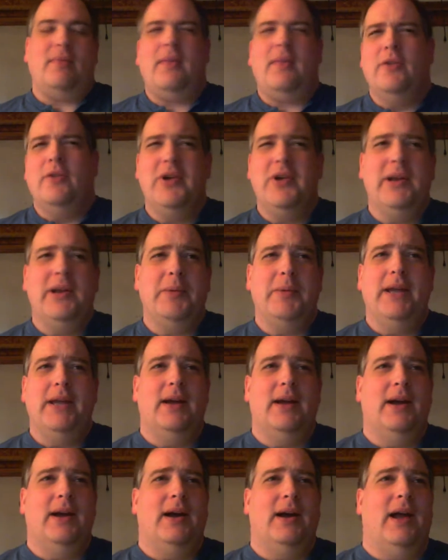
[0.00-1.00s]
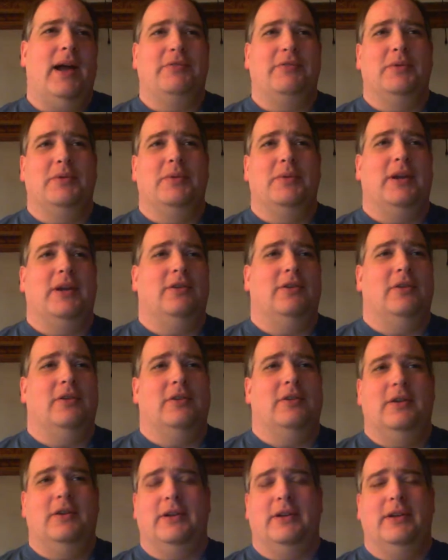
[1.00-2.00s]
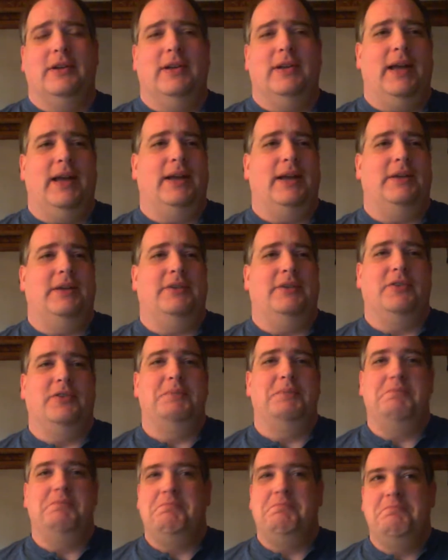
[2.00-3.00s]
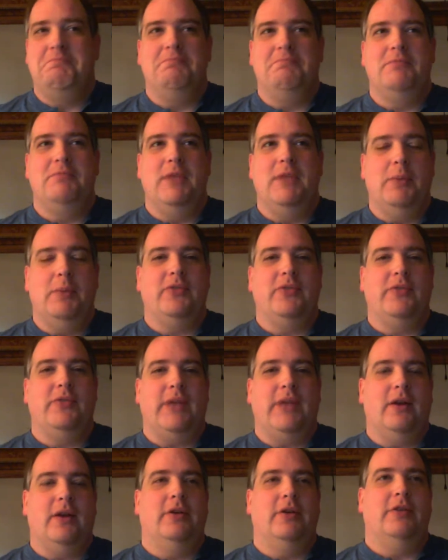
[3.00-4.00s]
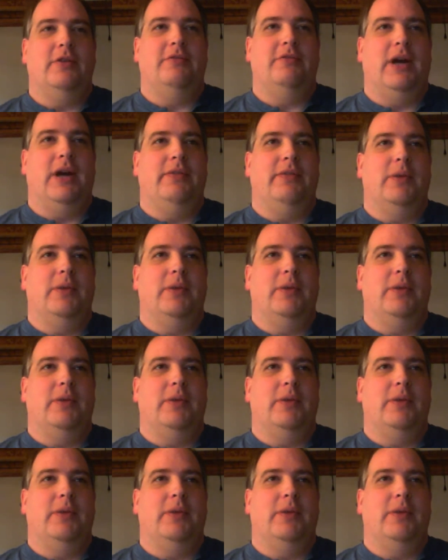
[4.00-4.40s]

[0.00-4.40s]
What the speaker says: So anyway, after work I took a look, and it wasn't that hard to find.